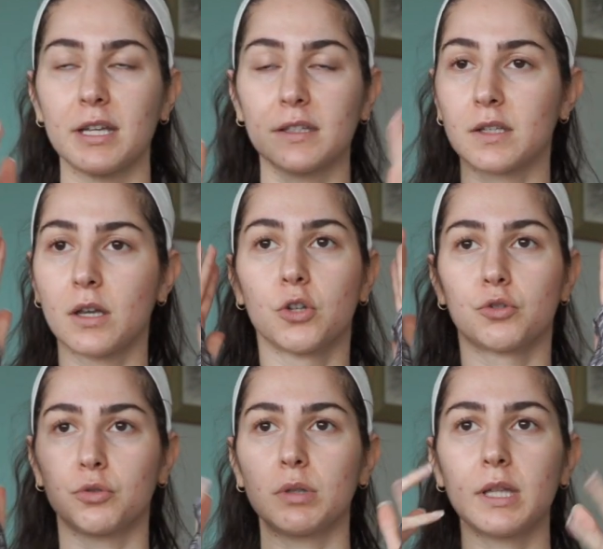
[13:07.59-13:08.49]
It's
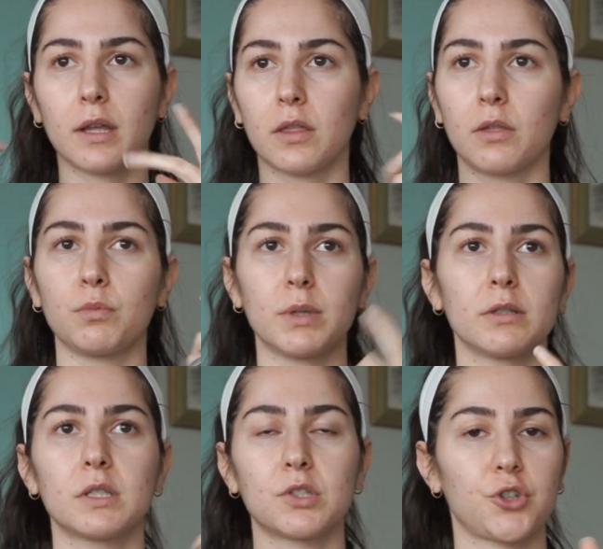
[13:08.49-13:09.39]
truly like the
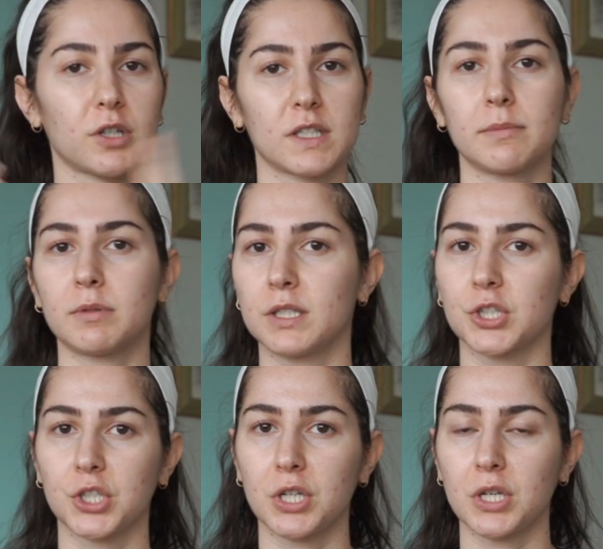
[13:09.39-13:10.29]
weirdest
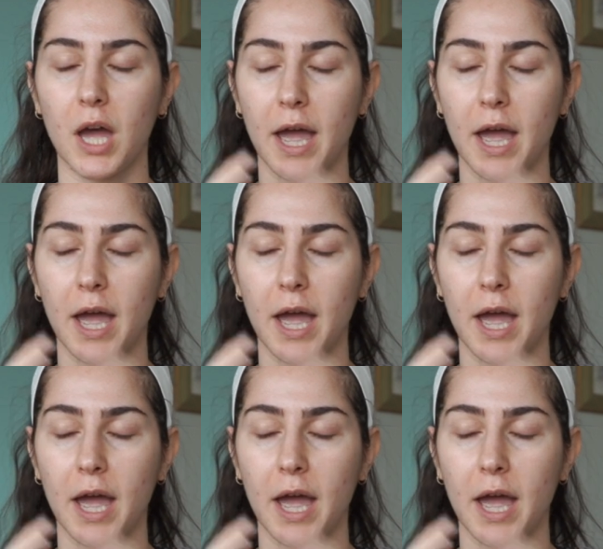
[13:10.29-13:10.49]
juxtaposition.